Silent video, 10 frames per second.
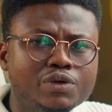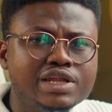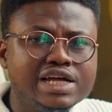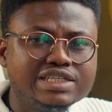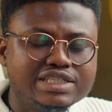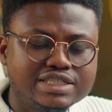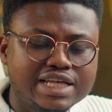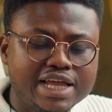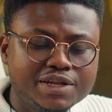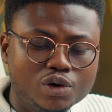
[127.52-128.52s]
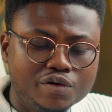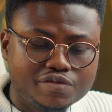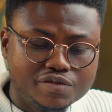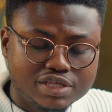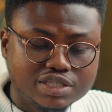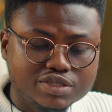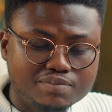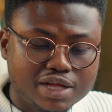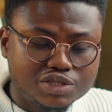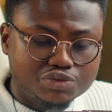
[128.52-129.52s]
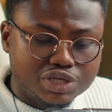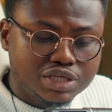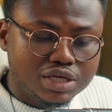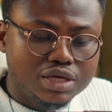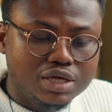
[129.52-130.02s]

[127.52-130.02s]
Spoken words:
looking at the design of this smart ring,